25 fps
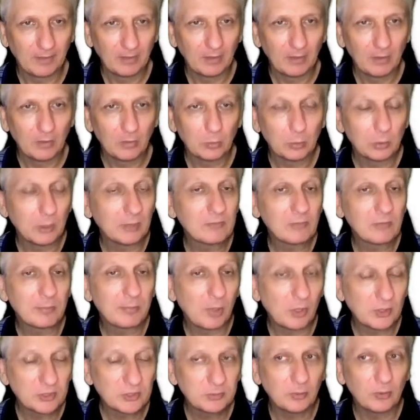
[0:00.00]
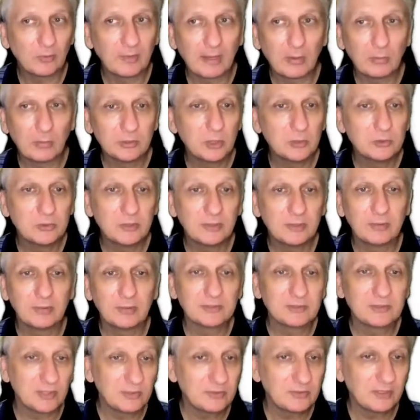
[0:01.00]
Wherever possible, they'll use their
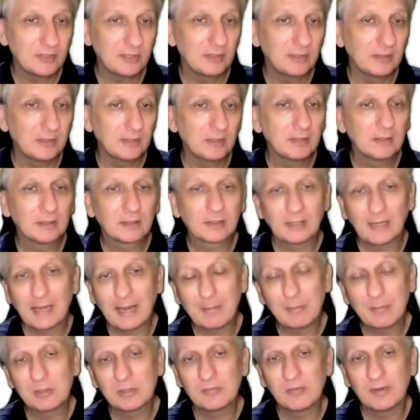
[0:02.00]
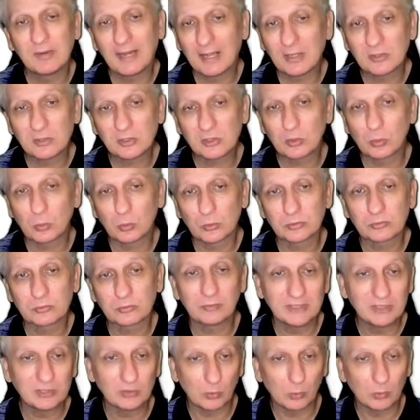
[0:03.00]
existing collaborative and outsourced
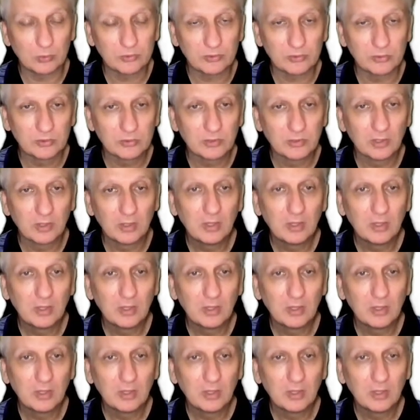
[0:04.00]
resources